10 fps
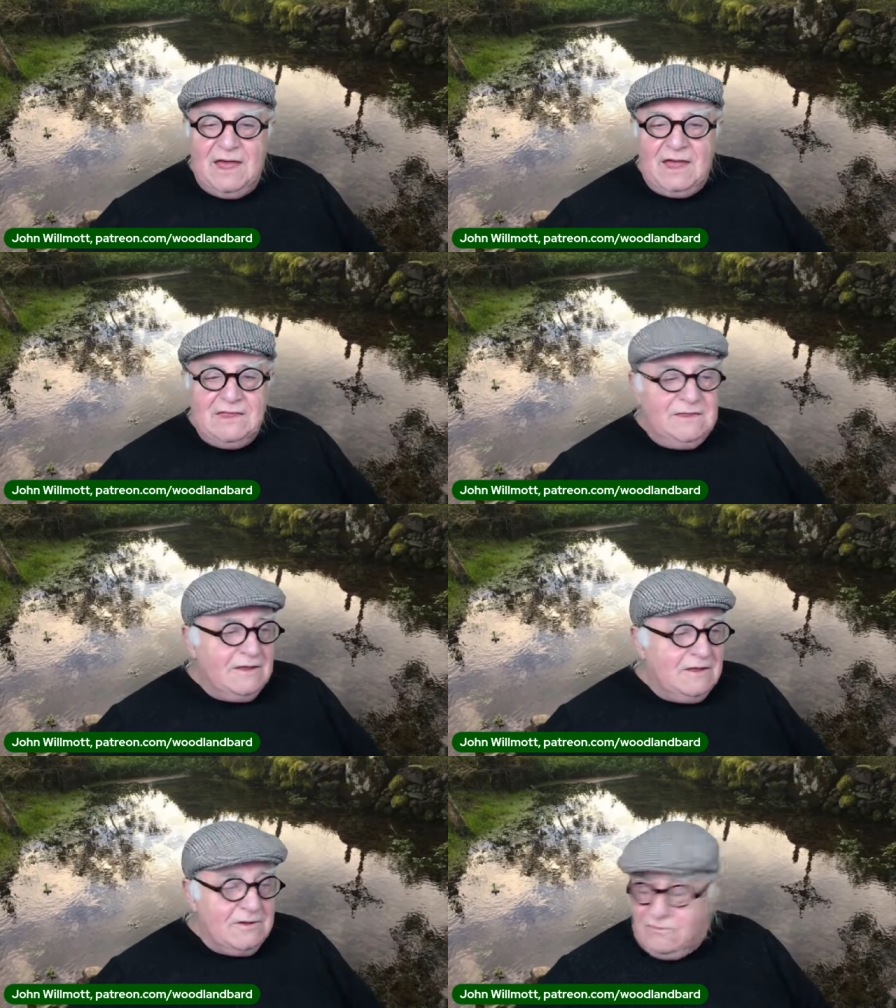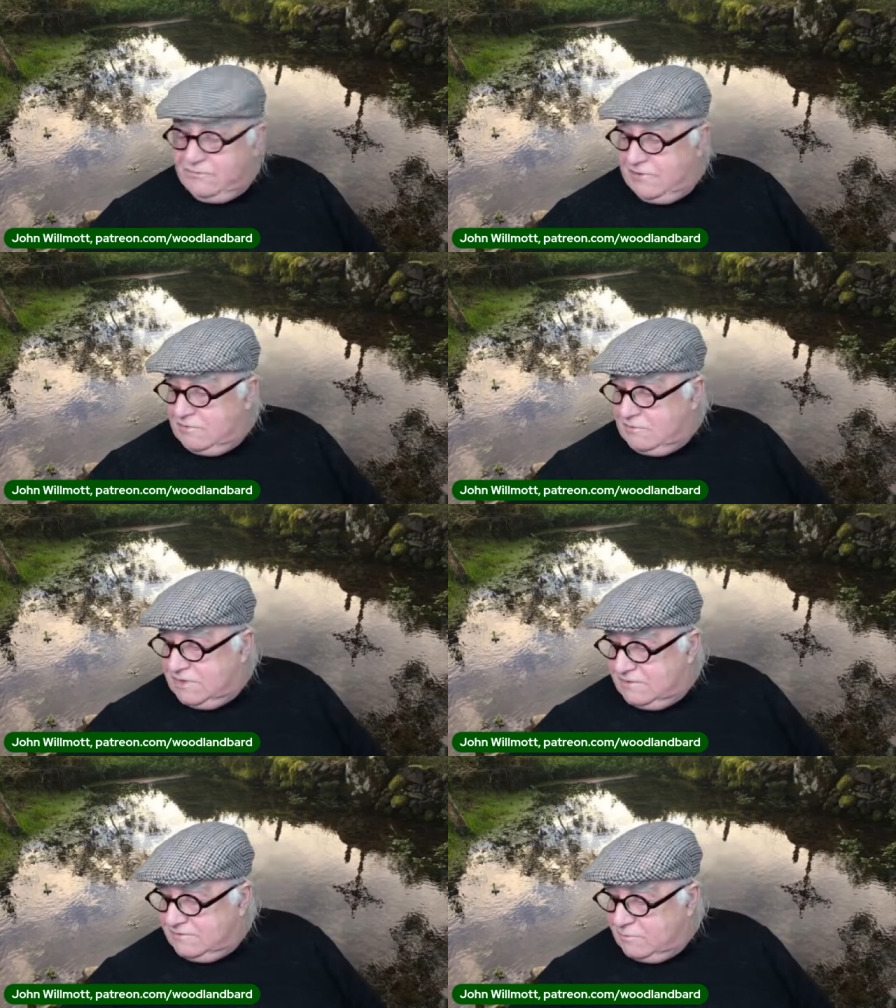And uh, also
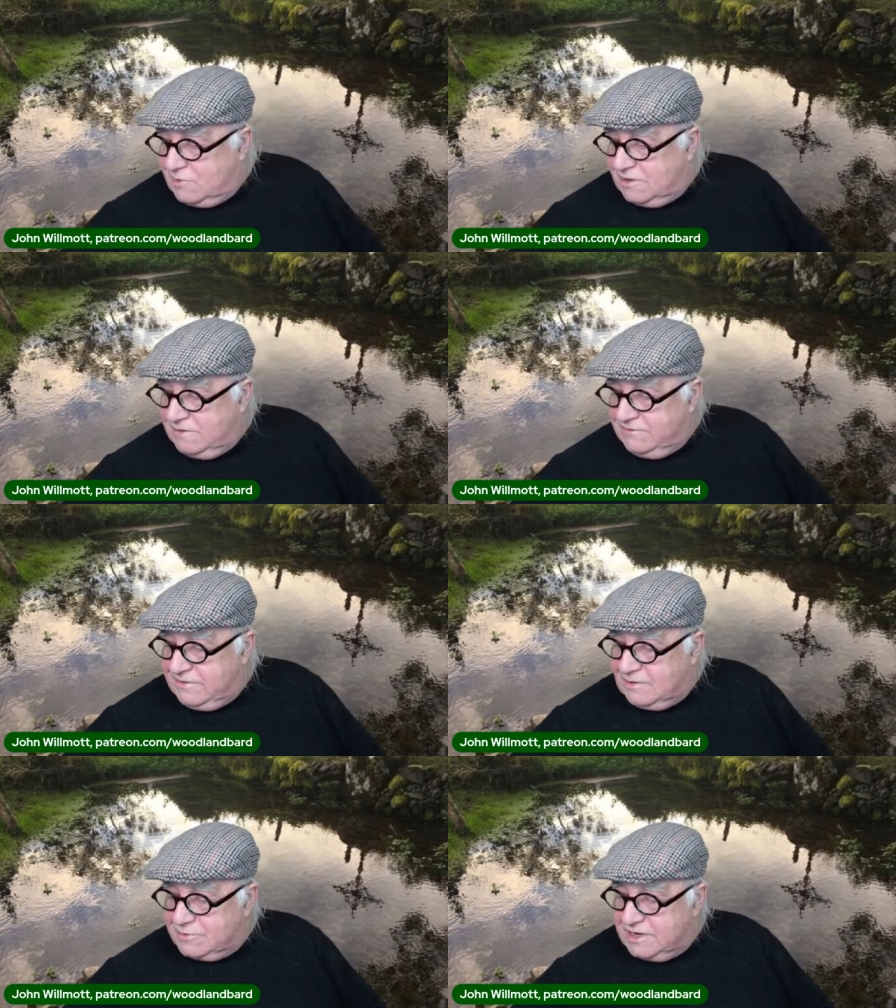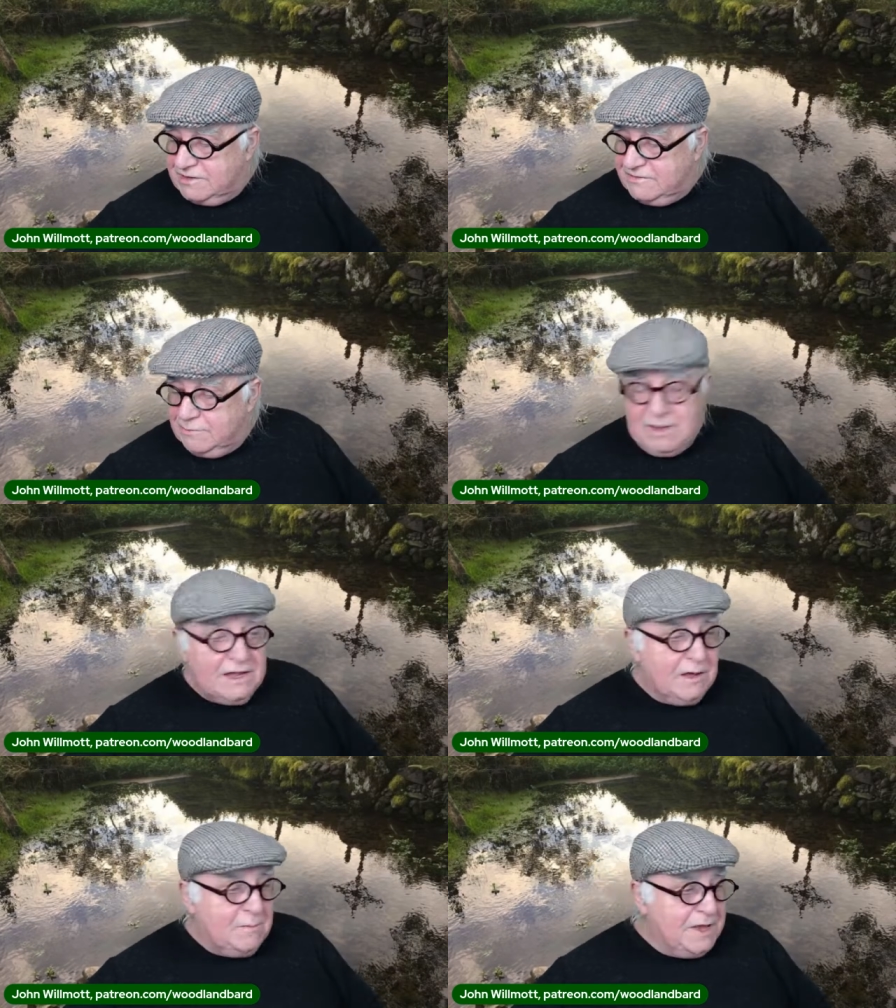there's the one, I said I'll bring this
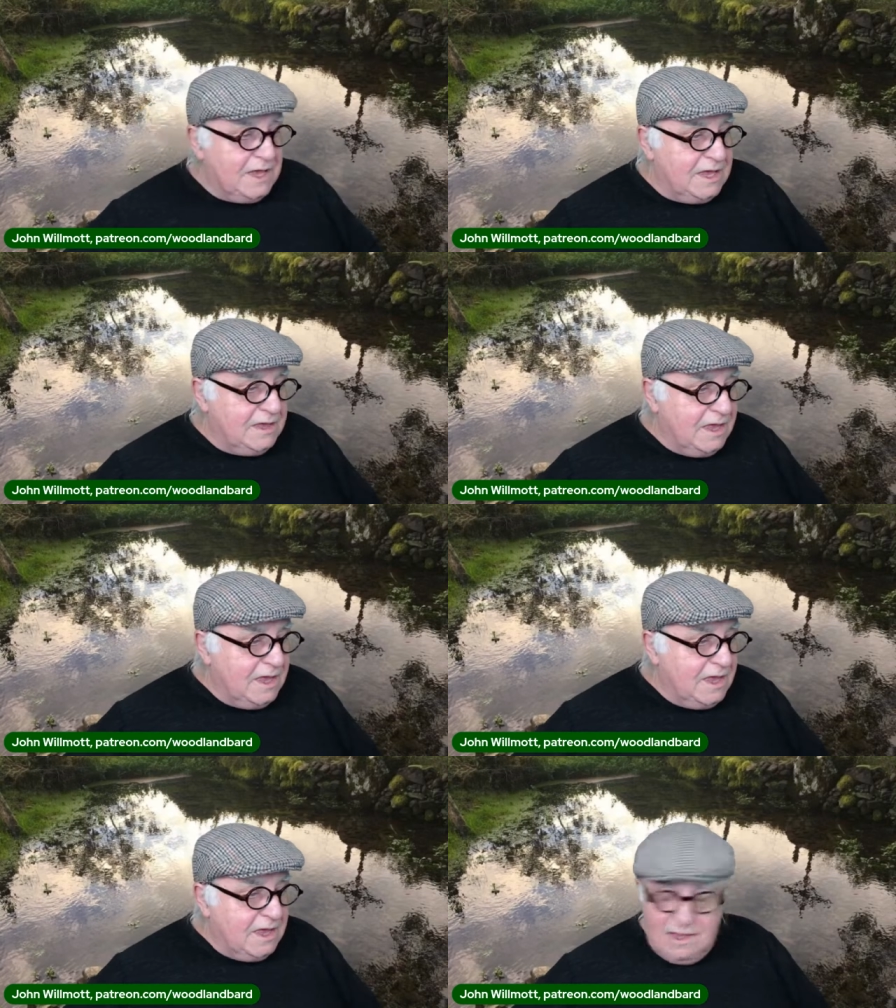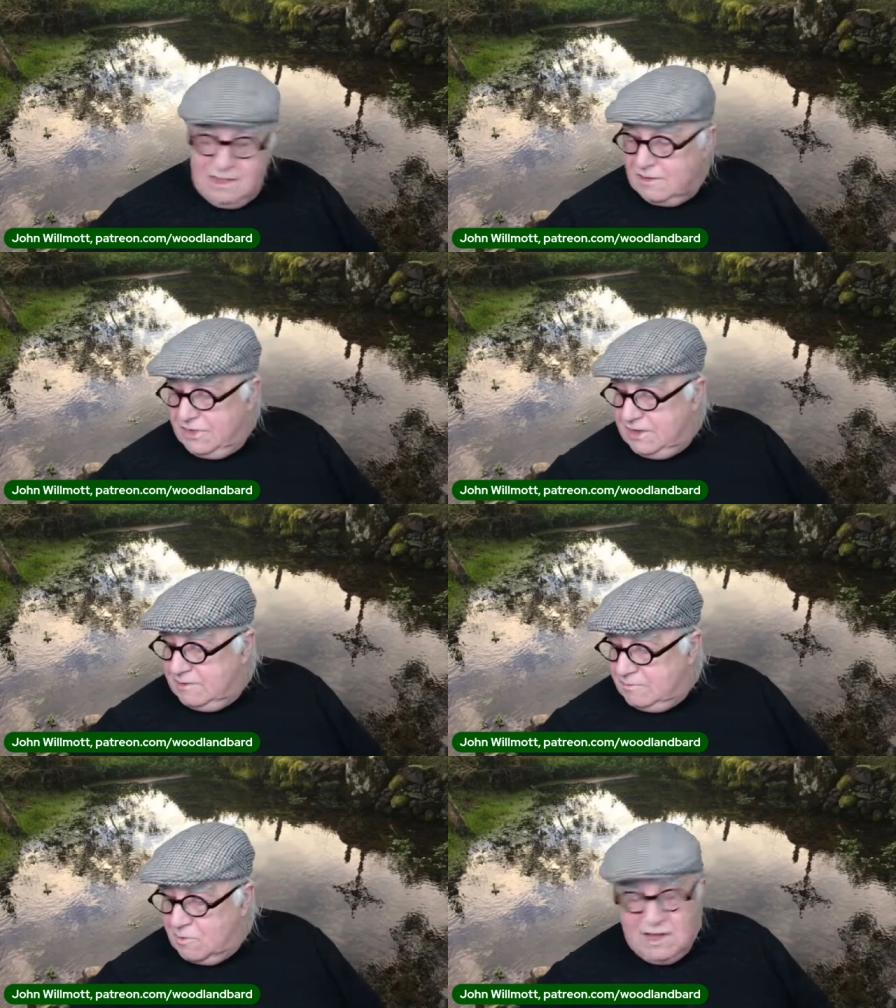back up again, uh,
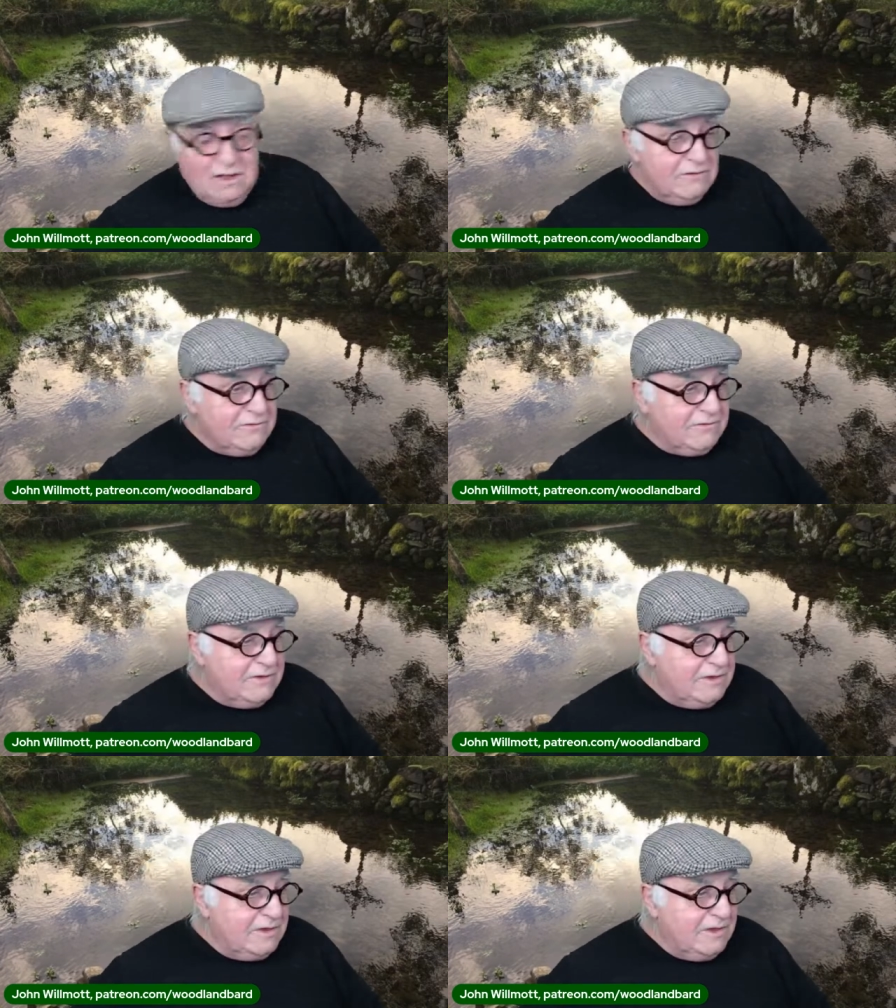the wells